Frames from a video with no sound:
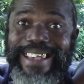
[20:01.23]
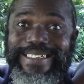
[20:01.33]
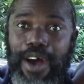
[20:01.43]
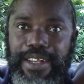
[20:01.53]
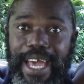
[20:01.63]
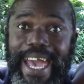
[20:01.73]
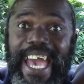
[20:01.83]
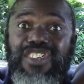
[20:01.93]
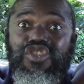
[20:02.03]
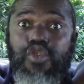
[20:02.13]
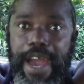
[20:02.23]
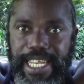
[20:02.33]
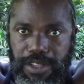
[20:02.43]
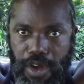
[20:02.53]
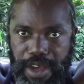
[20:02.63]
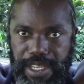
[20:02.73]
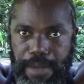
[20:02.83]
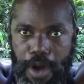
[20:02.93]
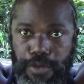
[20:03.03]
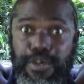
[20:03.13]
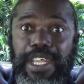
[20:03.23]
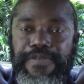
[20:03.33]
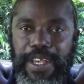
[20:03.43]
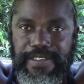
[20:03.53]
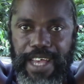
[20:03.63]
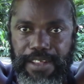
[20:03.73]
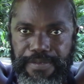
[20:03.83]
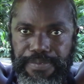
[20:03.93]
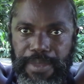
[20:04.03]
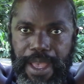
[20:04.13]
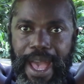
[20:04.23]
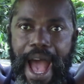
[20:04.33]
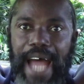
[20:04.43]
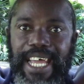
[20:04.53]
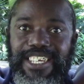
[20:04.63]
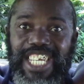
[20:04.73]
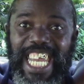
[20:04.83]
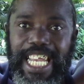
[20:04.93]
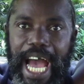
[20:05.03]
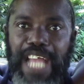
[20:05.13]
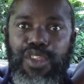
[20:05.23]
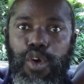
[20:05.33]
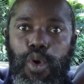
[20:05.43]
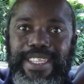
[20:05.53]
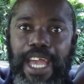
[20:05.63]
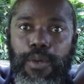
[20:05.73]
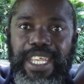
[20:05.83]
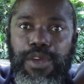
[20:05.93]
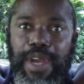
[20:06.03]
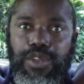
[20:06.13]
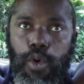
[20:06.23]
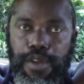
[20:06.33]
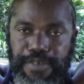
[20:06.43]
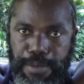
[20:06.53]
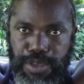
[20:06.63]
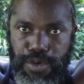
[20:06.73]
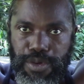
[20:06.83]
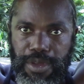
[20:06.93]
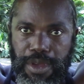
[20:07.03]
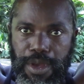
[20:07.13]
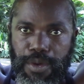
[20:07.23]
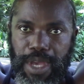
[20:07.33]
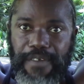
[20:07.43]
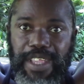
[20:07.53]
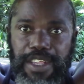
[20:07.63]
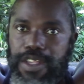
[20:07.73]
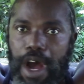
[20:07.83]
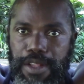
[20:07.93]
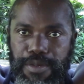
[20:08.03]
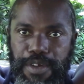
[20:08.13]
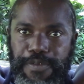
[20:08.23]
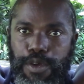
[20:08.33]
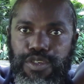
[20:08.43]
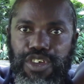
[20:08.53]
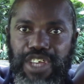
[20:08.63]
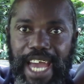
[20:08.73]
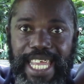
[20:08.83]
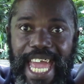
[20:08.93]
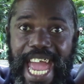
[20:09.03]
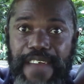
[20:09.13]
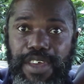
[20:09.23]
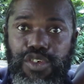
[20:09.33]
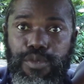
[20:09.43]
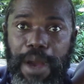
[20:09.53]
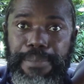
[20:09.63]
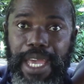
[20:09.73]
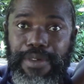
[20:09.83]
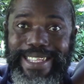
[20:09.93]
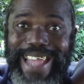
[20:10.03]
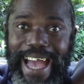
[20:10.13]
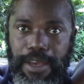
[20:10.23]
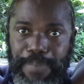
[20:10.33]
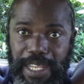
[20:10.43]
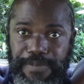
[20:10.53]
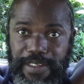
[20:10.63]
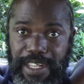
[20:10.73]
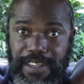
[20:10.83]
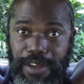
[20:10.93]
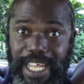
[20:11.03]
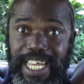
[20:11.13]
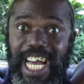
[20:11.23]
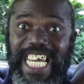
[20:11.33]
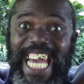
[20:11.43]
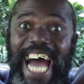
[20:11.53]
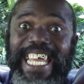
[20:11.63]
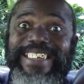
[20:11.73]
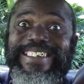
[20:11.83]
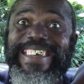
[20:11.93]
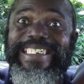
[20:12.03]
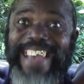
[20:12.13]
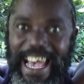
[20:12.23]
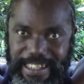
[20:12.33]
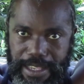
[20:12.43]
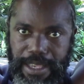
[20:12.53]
sun. S U N are talking about. Read it for yourself. And a shield and no good thing will he withhold from you. If the sun refuses to shine, every human being will die upon the face of the sun. And they can call on Jesus.